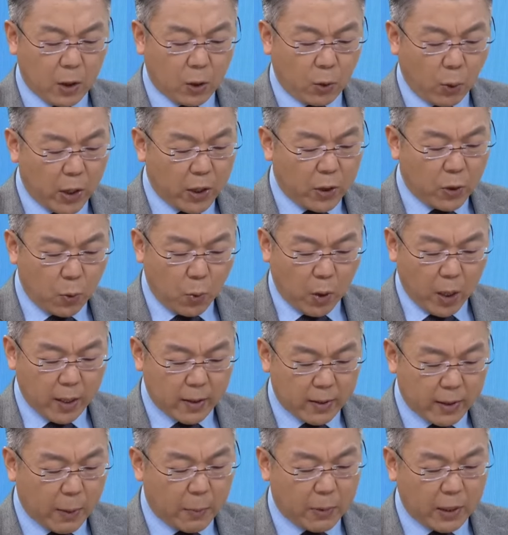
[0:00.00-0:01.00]

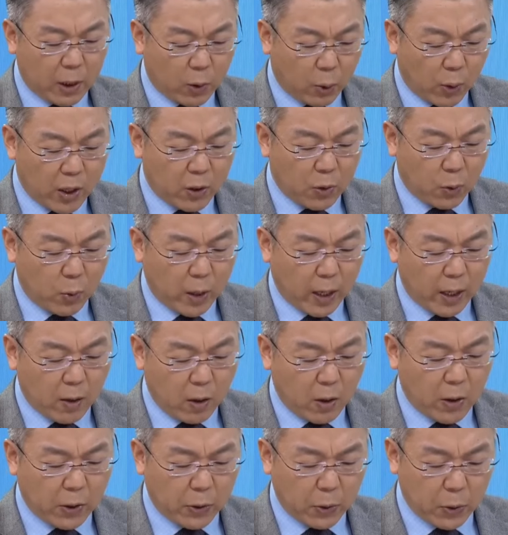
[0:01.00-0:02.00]
21, some say 21,
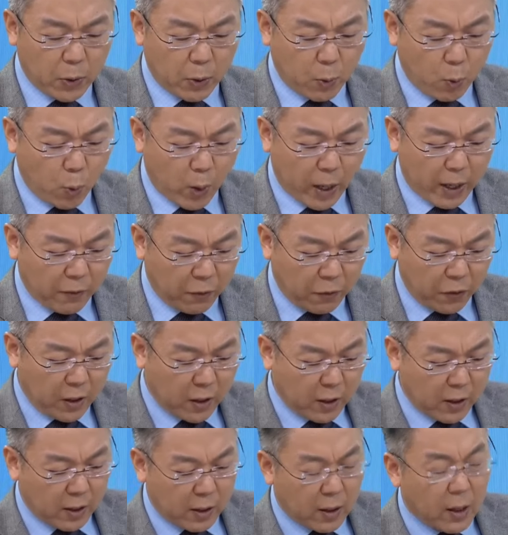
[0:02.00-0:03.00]
according to one
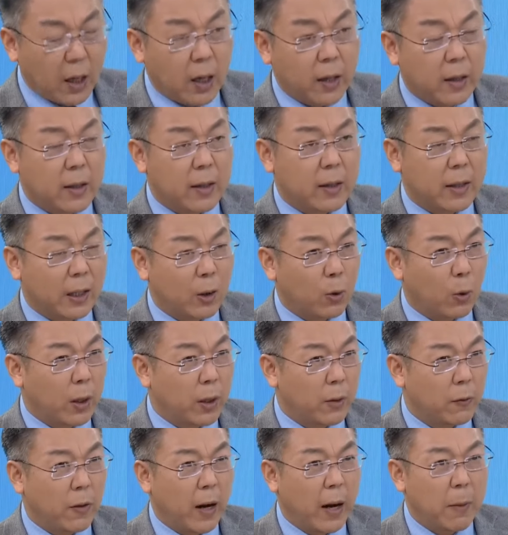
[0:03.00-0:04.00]
figure, others say
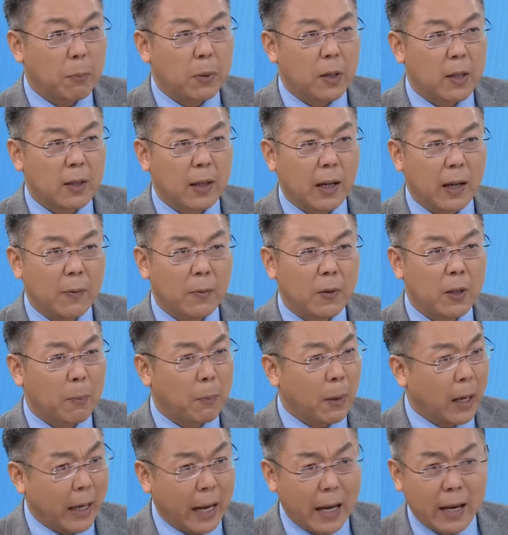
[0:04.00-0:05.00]
25%.
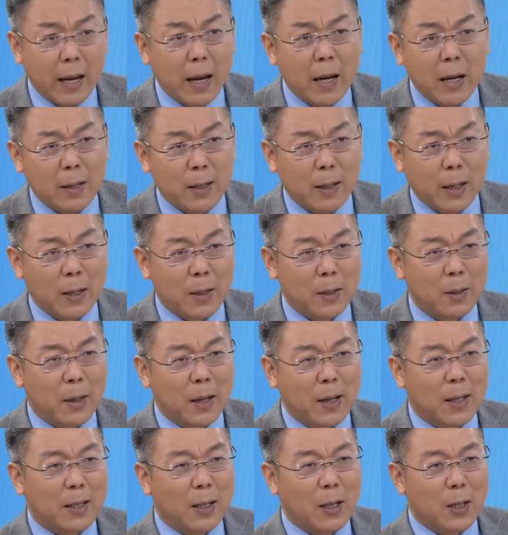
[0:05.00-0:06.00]
But in any sense,
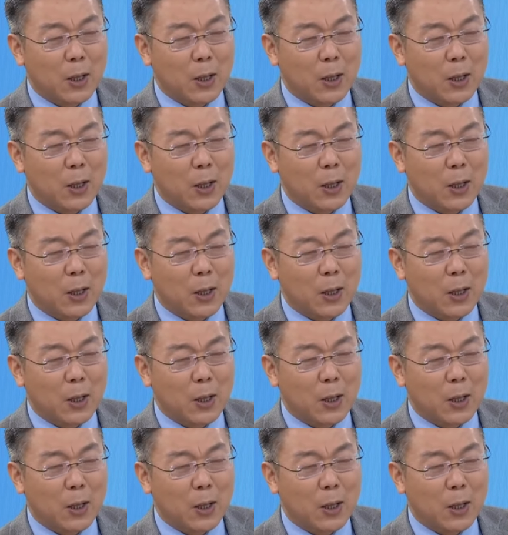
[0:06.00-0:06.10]
it's a